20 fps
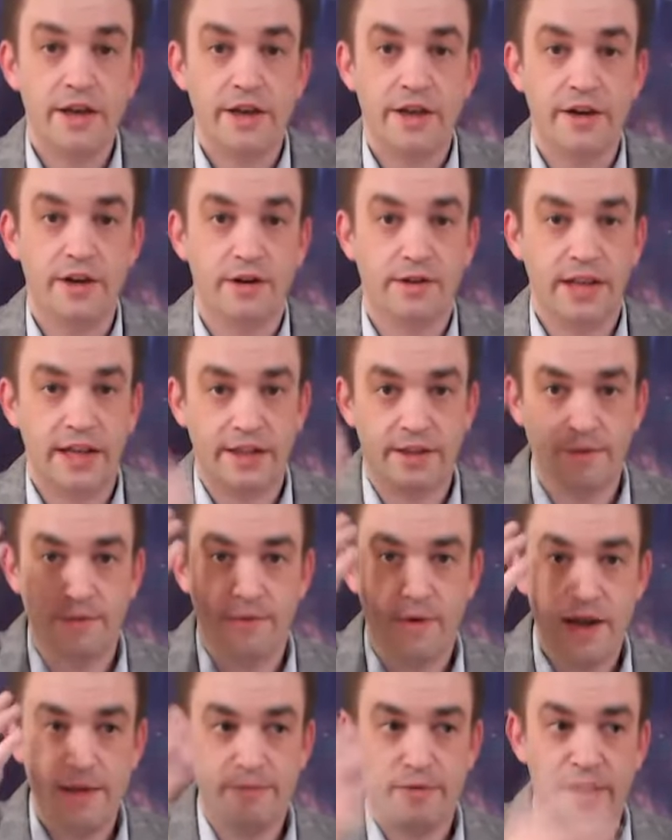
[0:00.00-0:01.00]
You know, like the
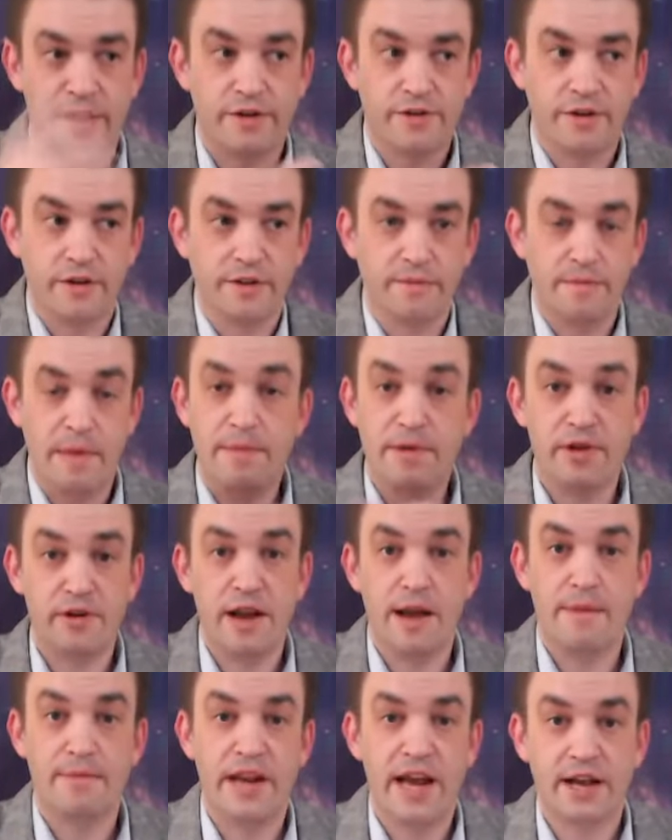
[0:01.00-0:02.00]
right brain, maybe you're
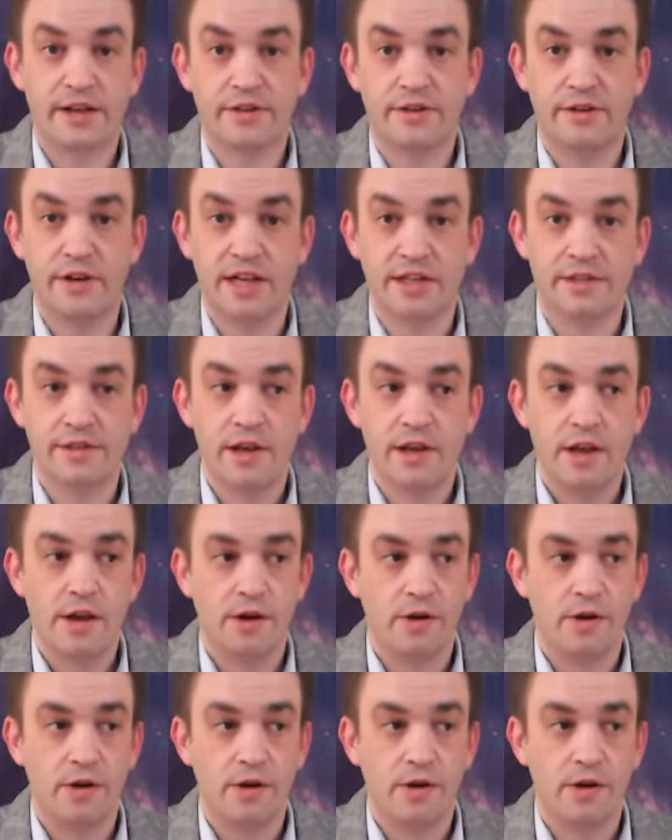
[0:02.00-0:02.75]
ambidextrous.